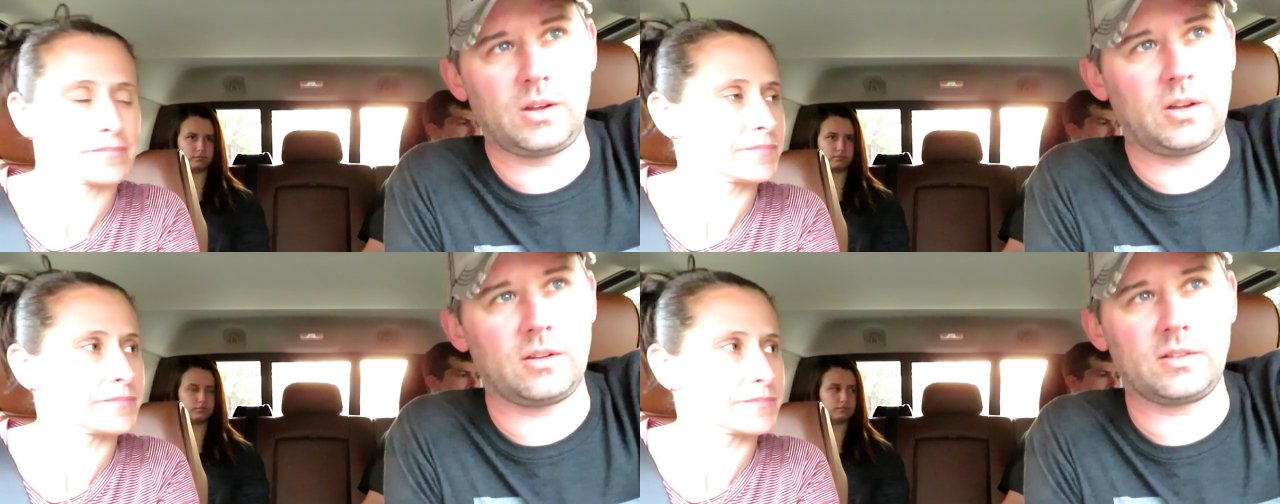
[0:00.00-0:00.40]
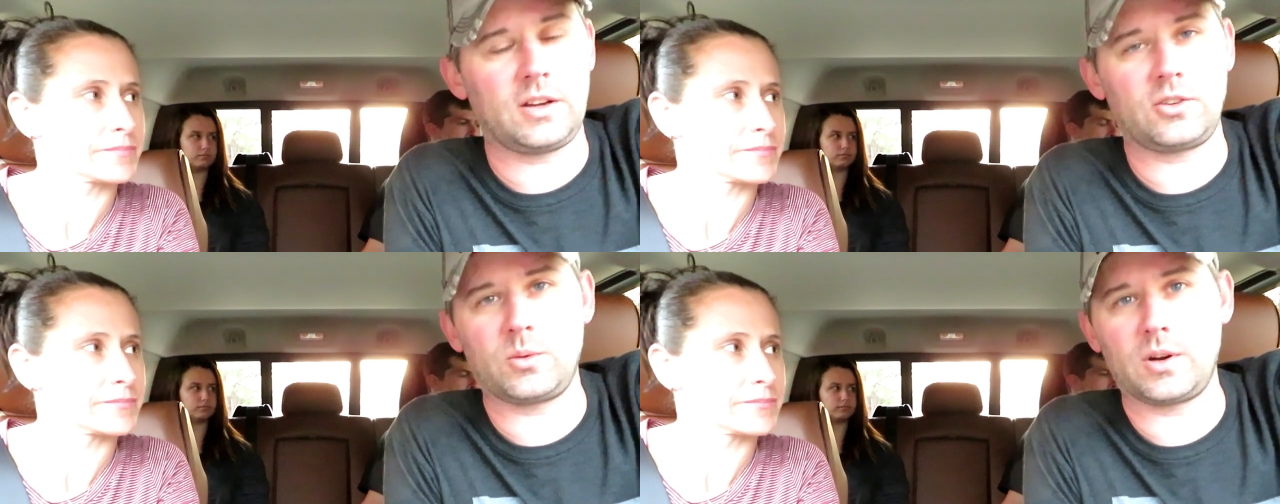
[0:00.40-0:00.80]
Speaker 1: you know,
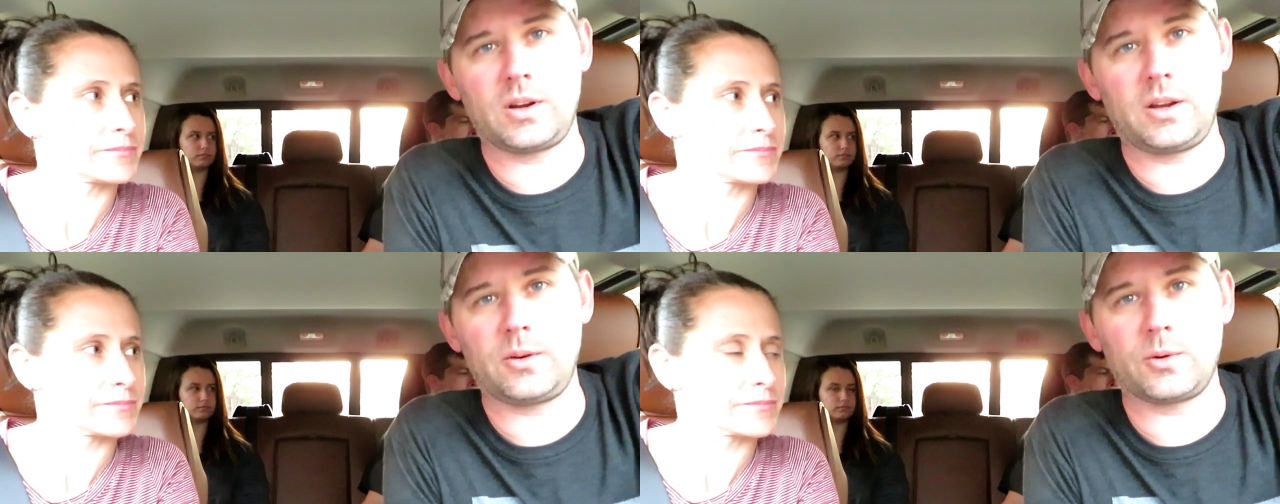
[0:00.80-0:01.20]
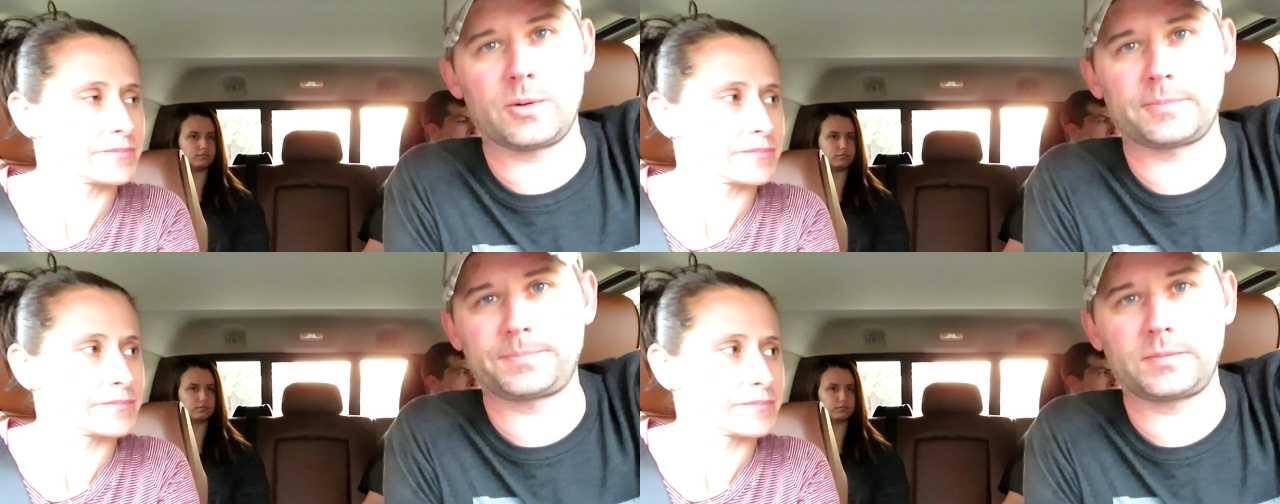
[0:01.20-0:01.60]
Sanctuary
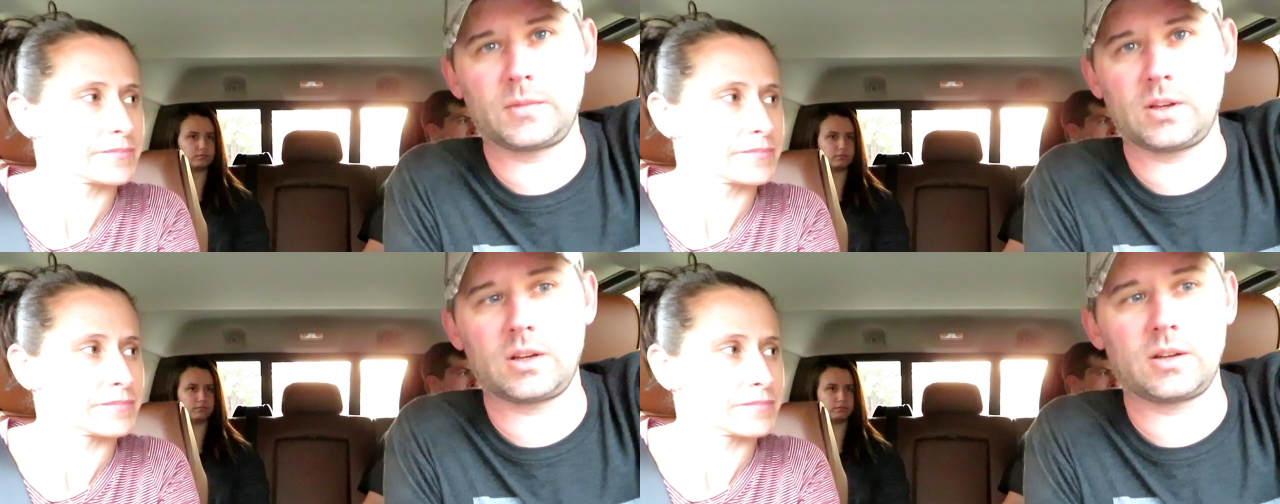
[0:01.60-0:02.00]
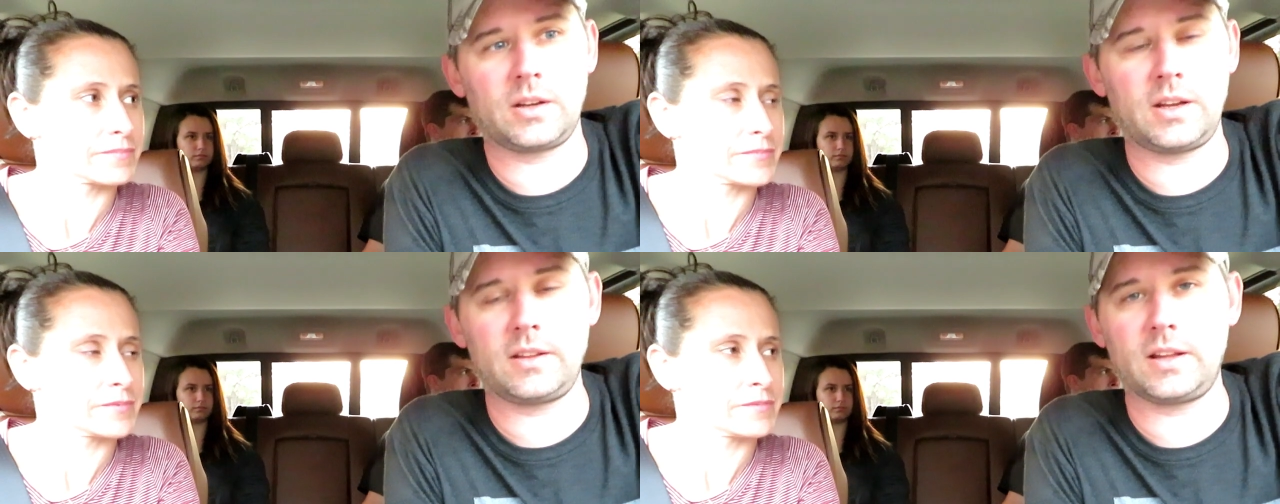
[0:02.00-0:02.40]
or
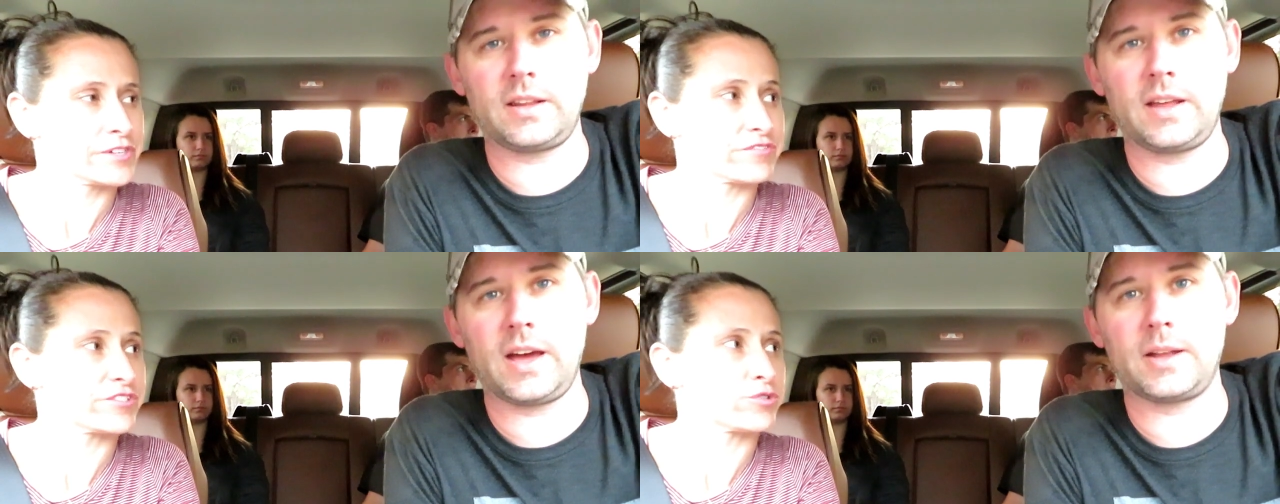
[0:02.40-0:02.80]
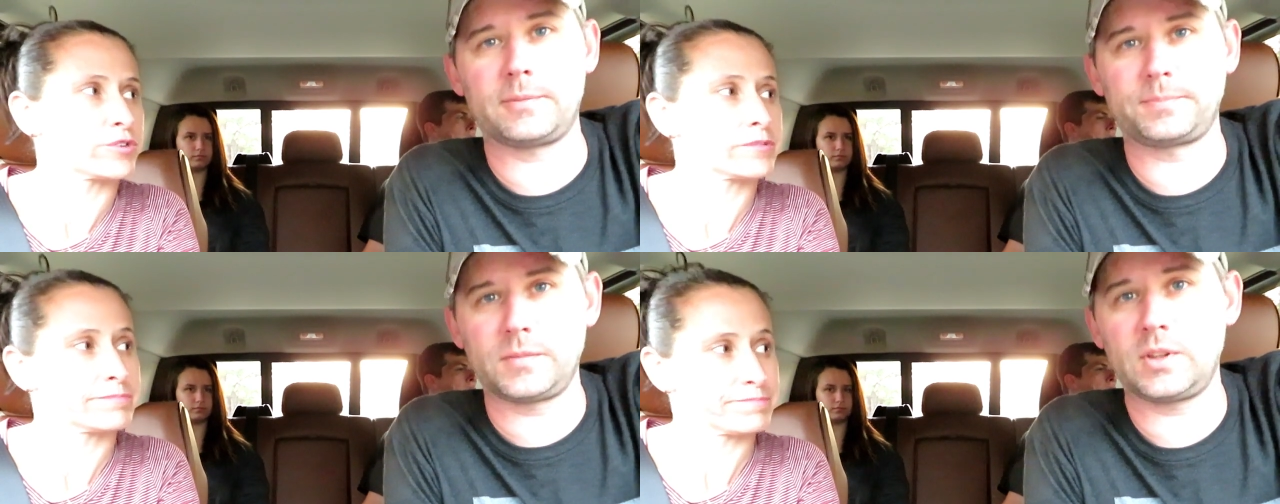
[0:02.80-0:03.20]
anything like
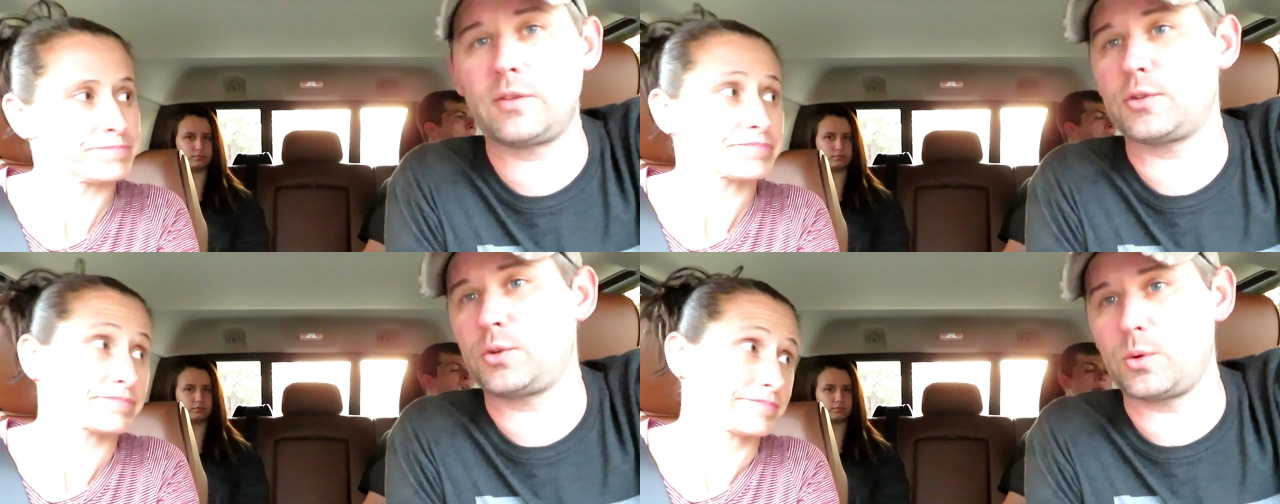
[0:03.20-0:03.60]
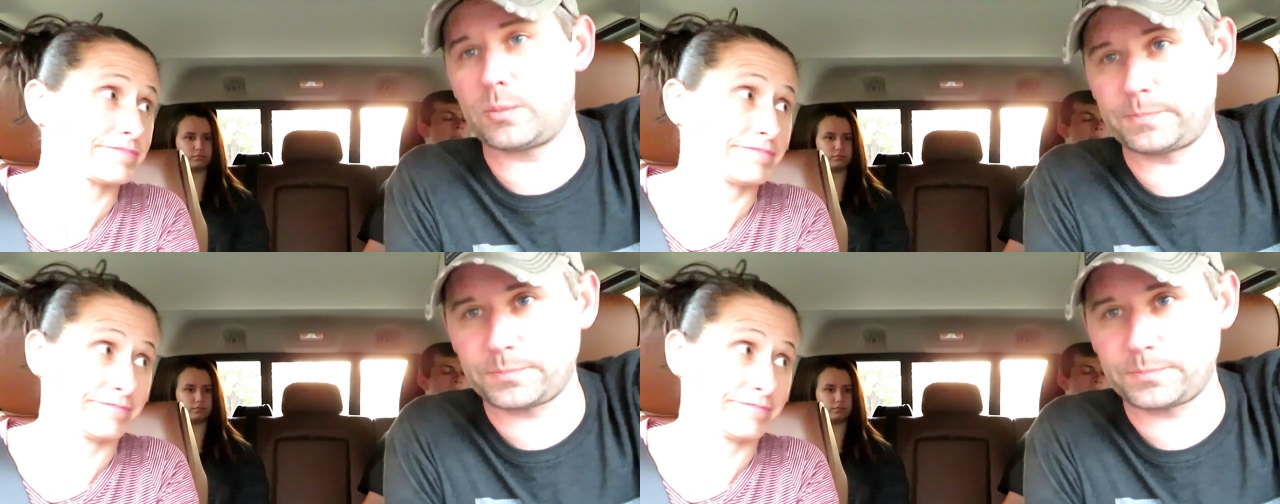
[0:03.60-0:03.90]
that. Different tour.